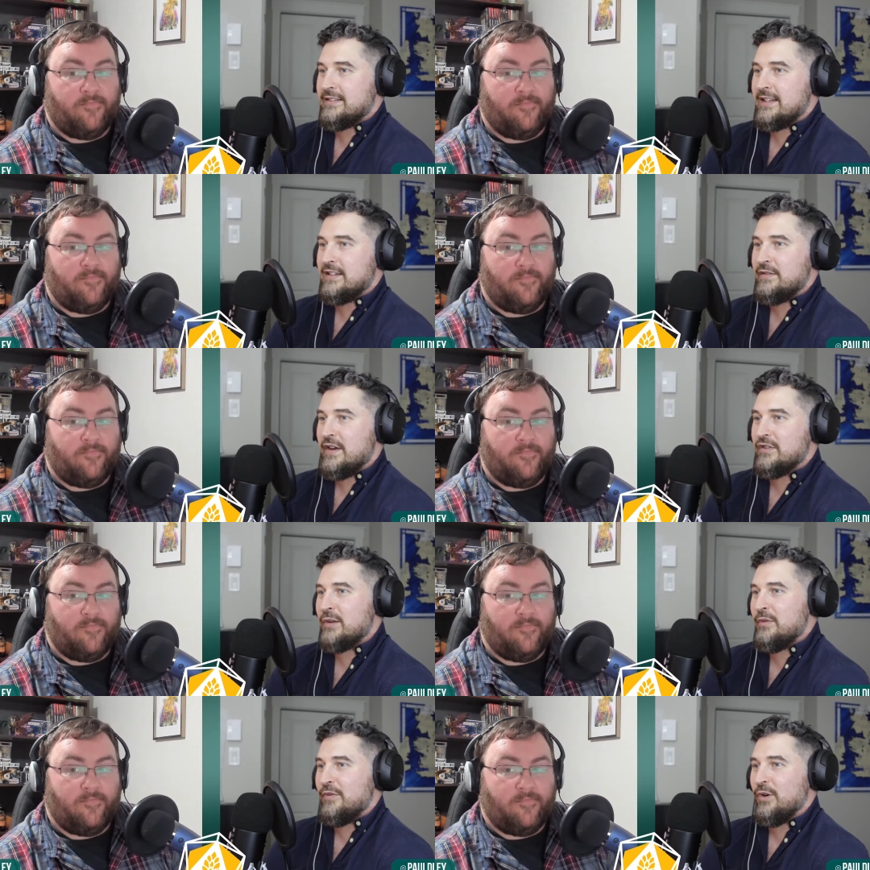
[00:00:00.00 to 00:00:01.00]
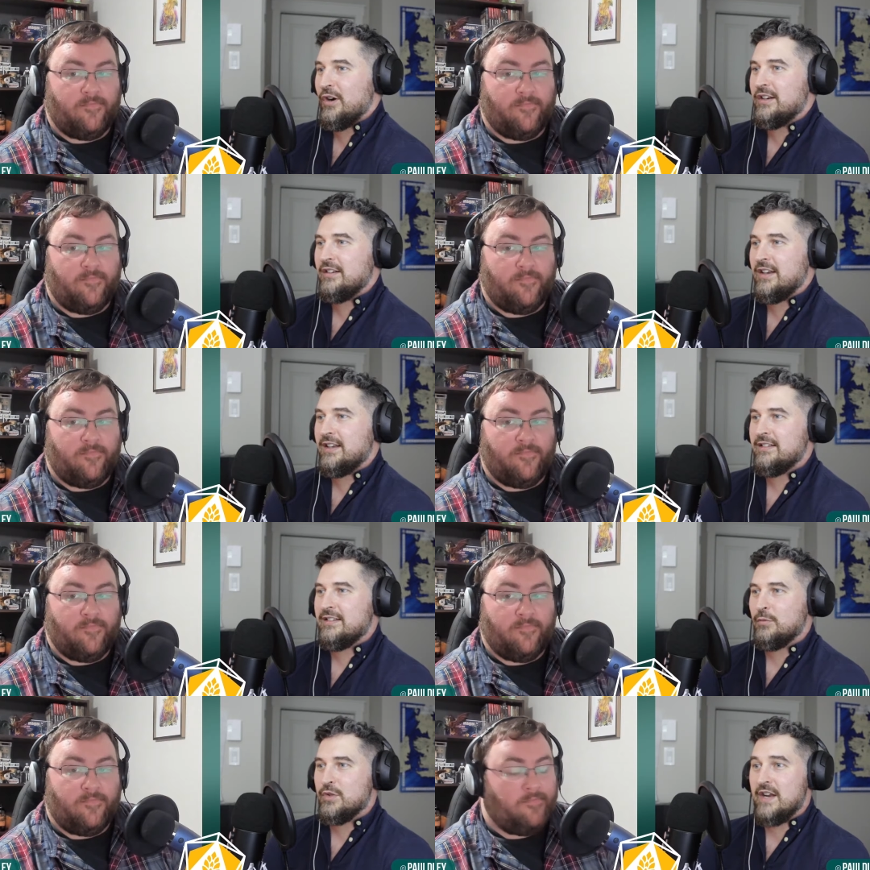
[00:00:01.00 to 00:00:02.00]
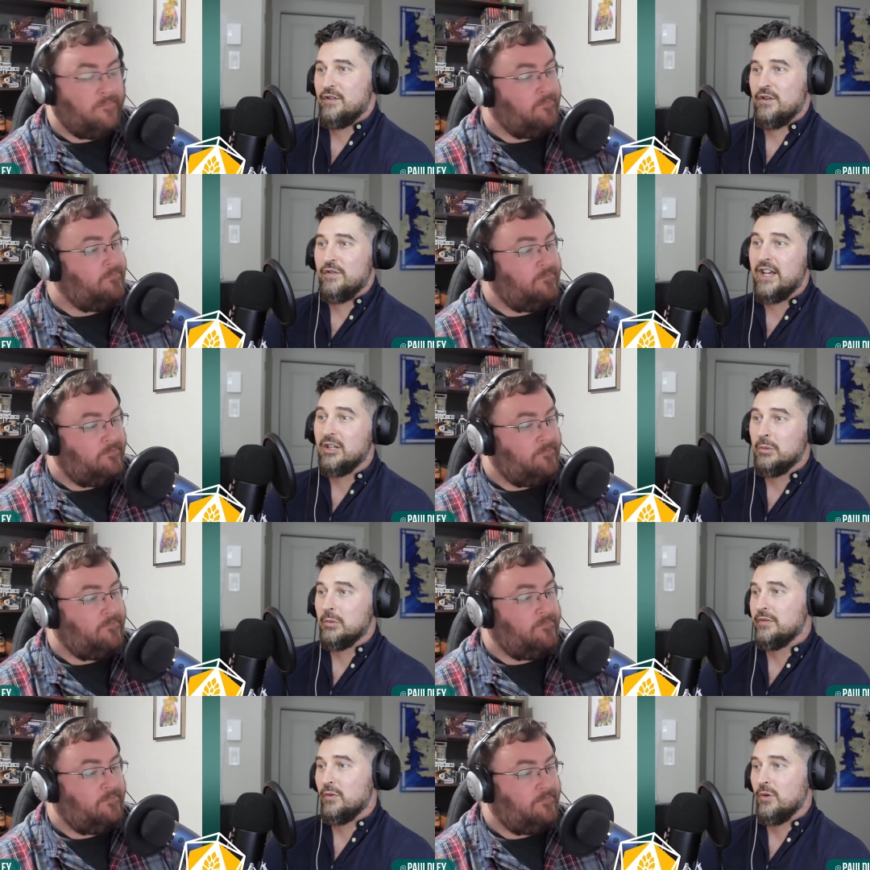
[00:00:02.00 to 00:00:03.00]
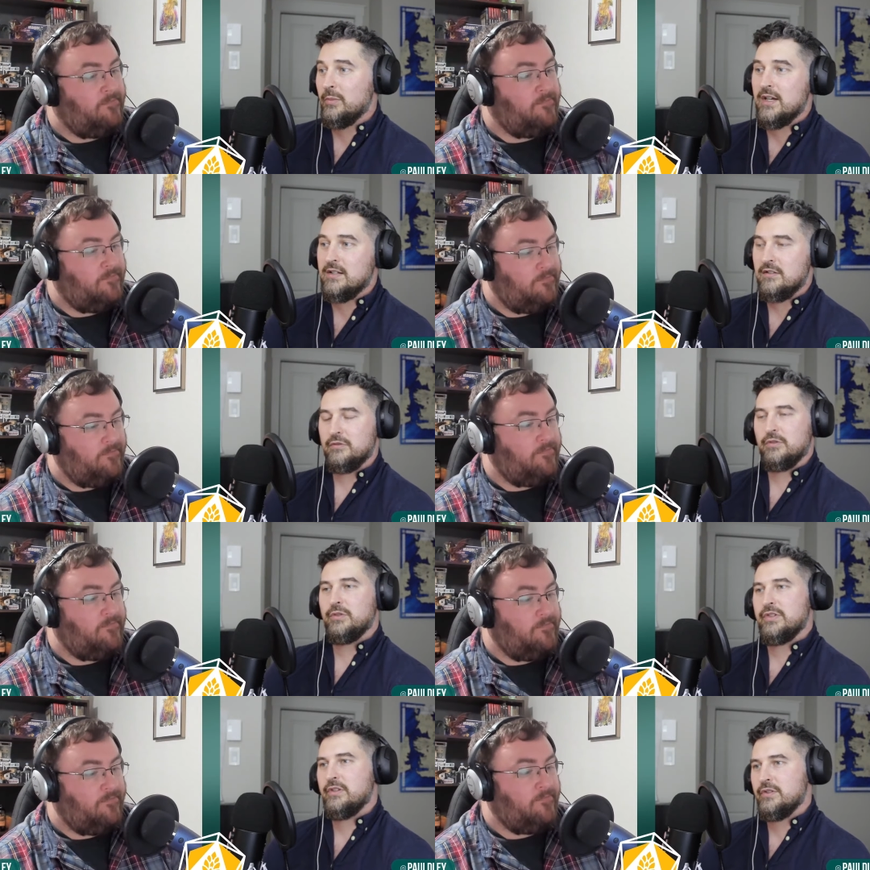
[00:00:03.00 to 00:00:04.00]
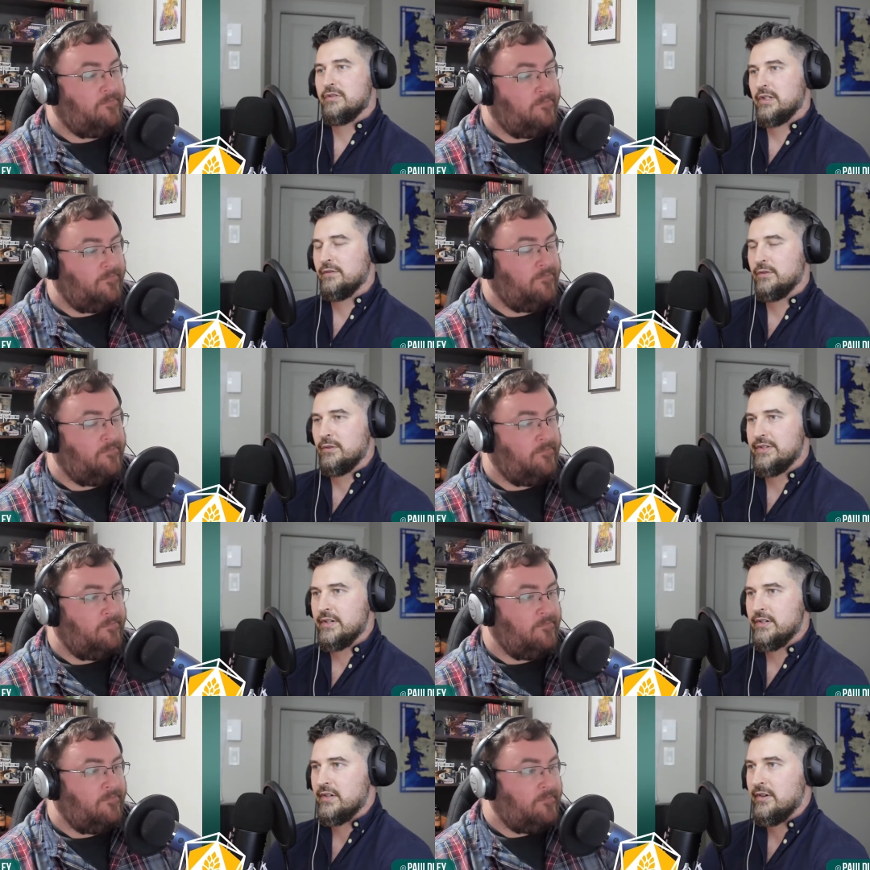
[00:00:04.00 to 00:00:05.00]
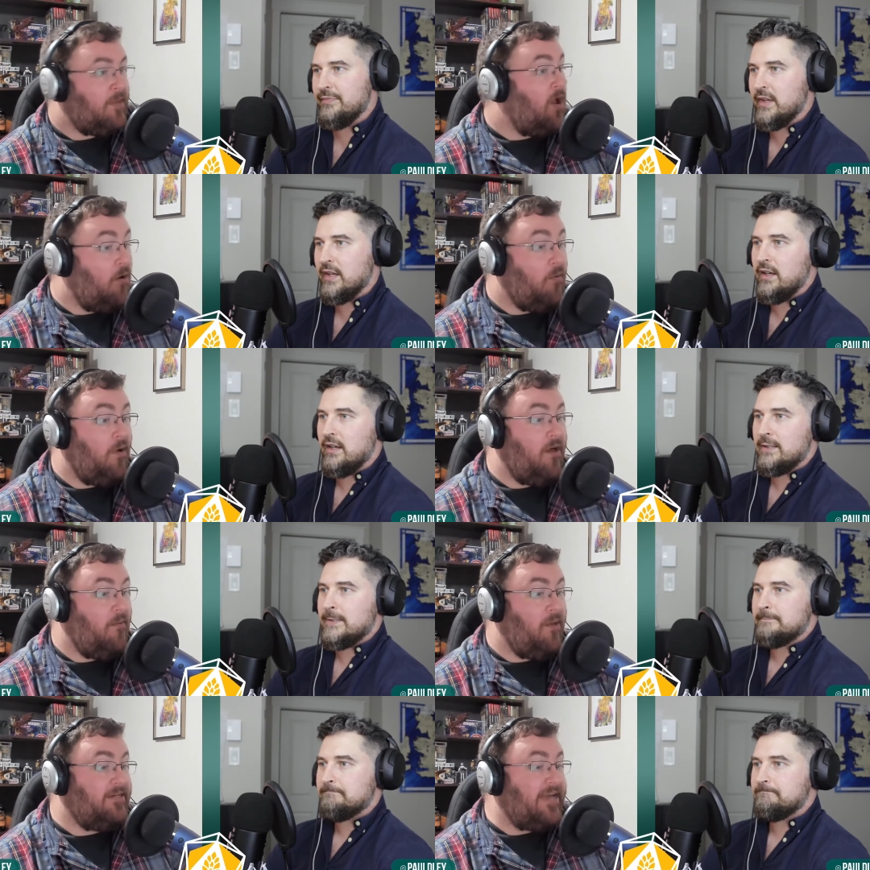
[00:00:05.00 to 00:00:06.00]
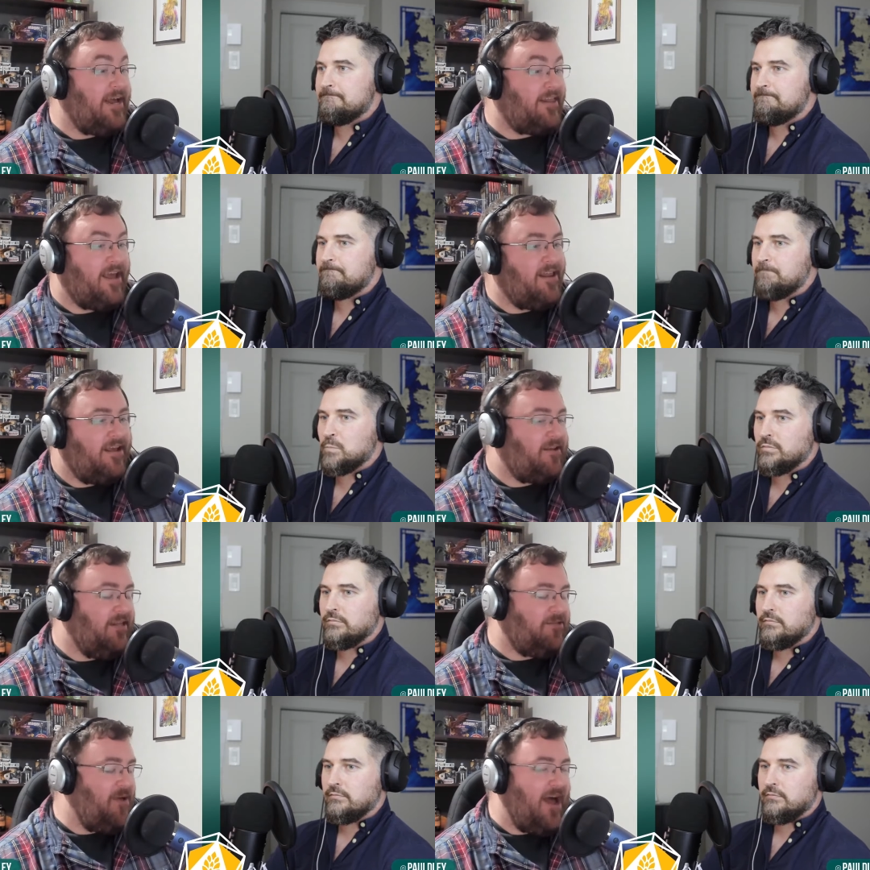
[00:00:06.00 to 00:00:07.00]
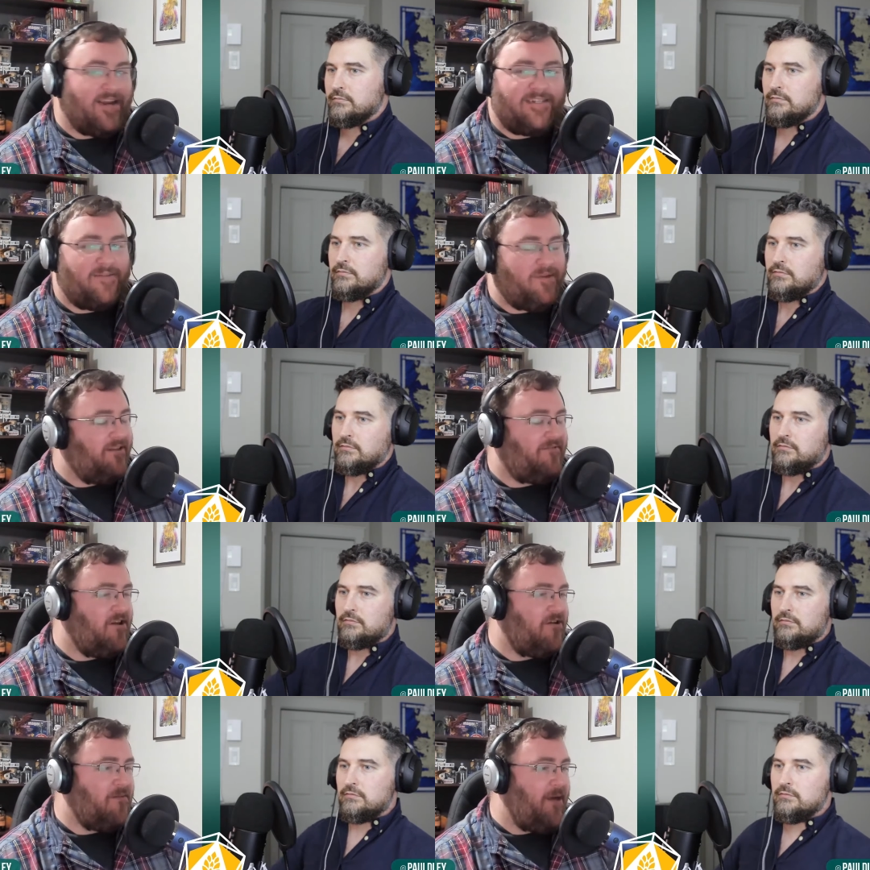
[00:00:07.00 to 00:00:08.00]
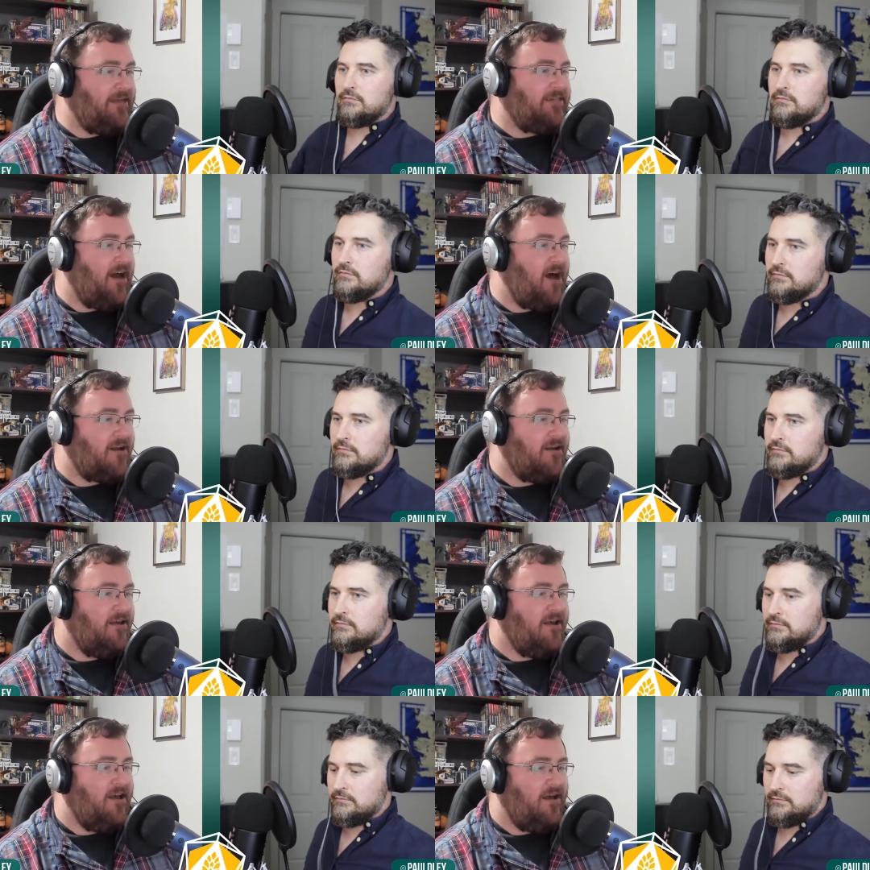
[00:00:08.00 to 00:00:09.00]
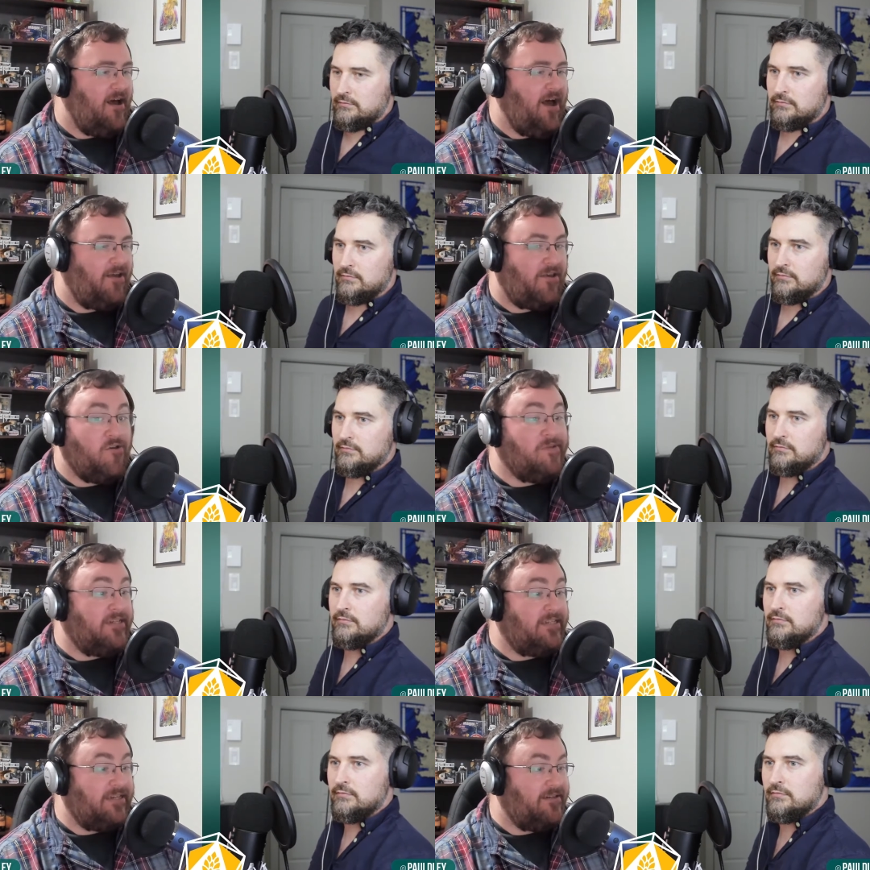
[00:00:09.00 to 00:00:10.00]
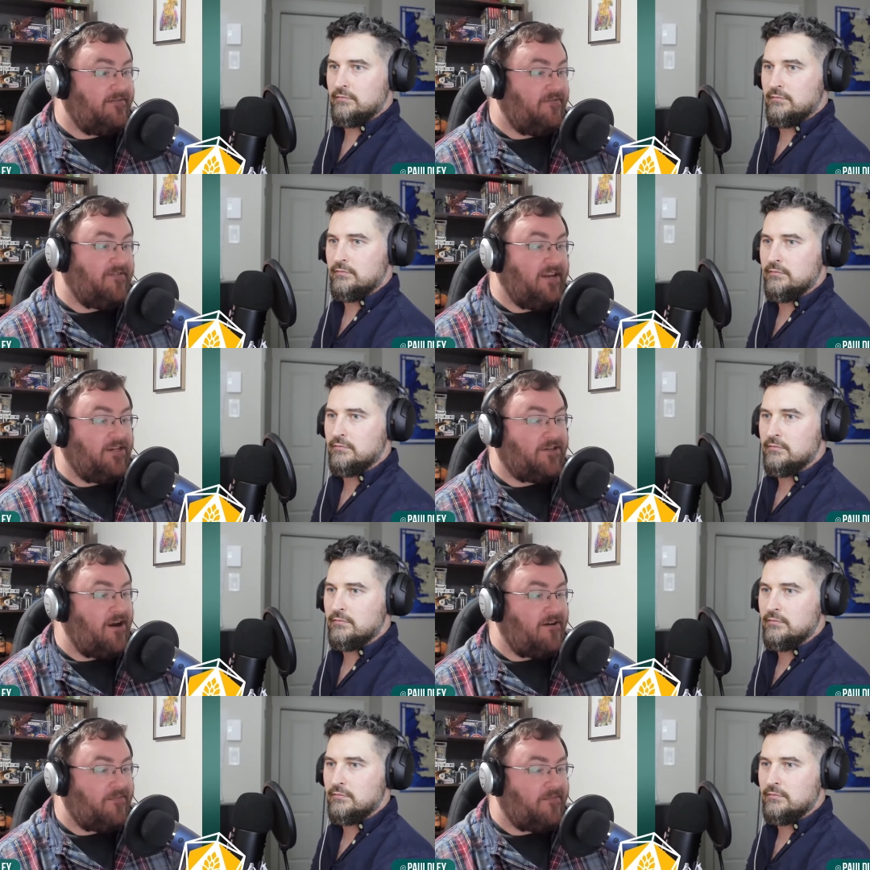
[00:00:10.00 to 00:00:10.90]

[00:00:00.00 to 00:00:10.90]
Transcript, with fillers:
Speaker 1: you've never done before and was never available before because of the rules, the restrictive rules there. So.
Speaker 2: Well, exactly. And, like, let's be honest. I mean, if, you know, you base it on humans in 5th edition are